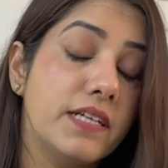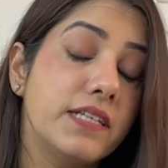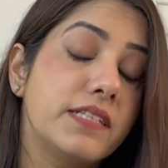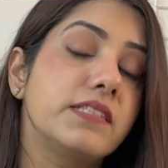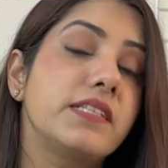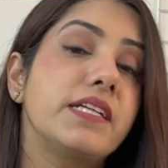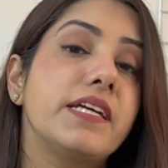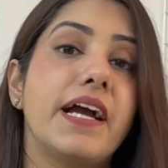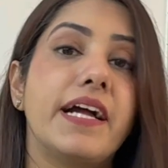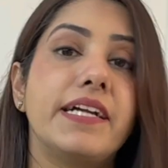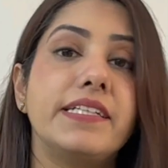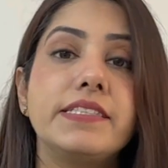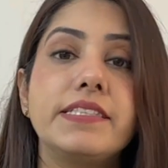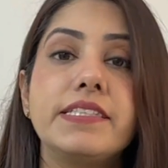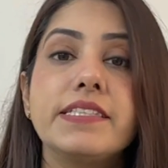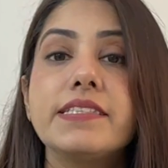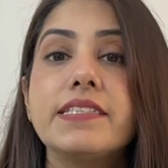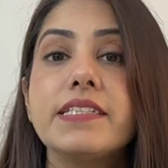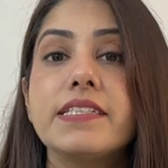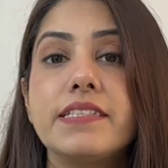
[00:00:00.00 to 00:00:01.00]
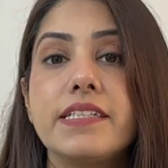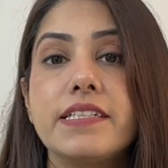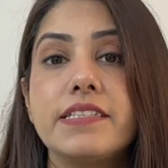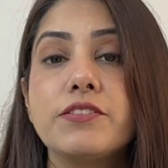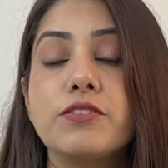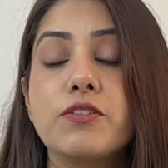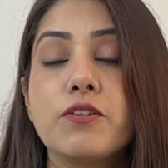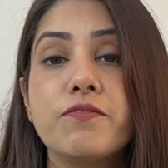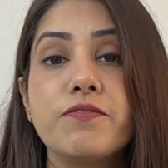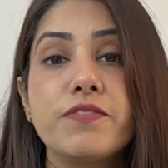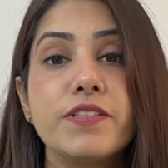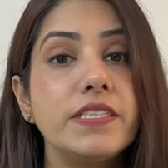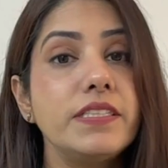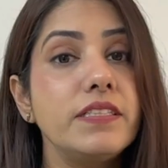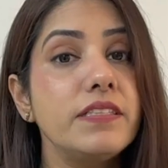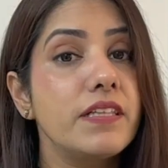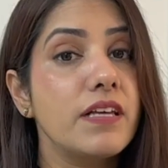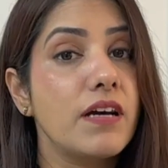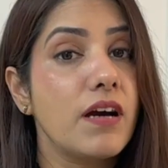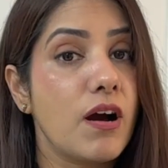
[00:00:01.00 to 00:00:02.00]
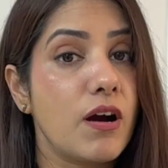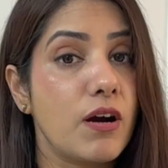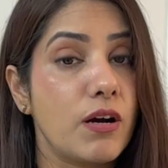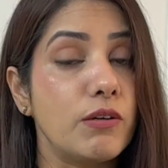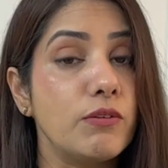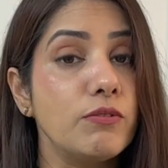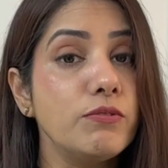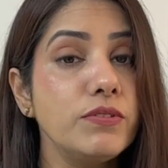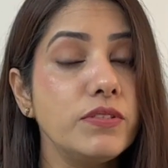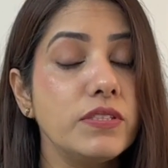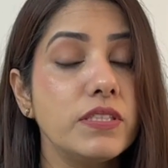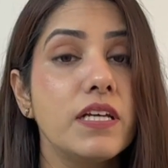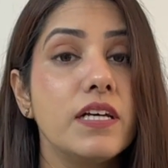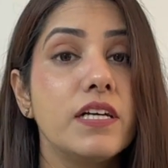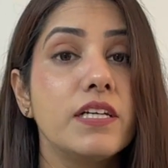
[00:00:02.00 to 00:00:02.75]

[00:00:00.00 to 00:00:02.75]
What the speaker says: the antecedent of it, the house.